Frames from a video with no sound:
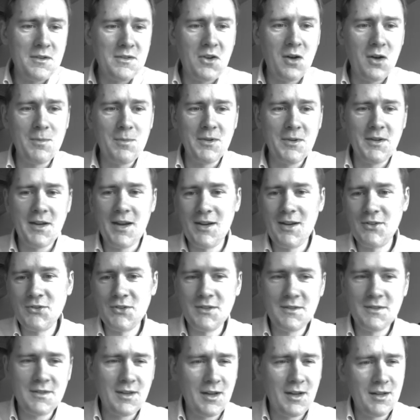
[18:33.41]

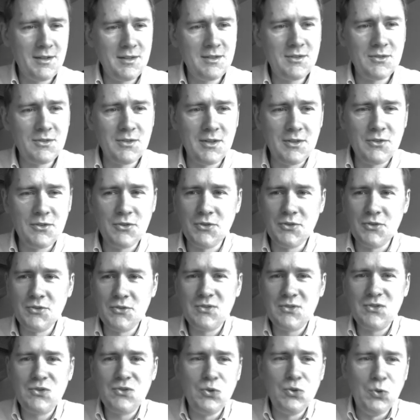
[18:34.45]
complications, I need to introduce
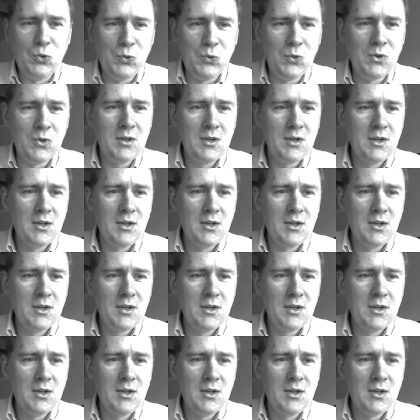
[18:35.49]
two